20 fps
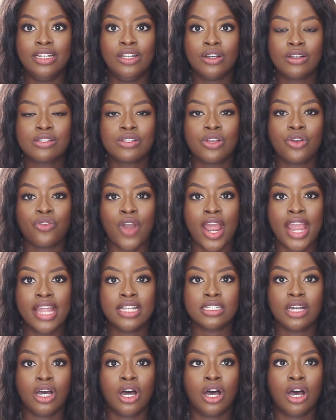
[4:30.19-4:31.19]
Looks
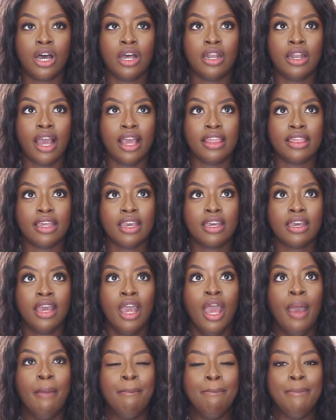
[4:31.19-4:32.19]
great on, I think,
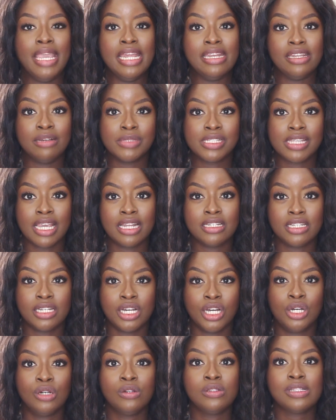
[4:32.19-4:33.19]
medium skin
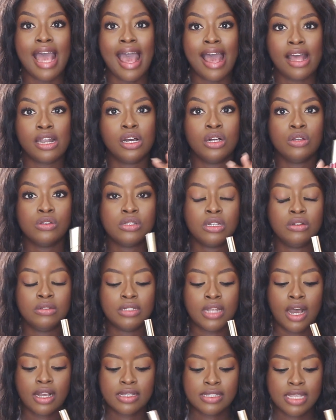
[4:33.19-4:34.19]
tones and also
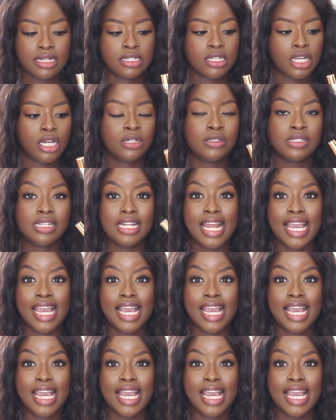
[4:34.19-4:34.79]
dark skin tones.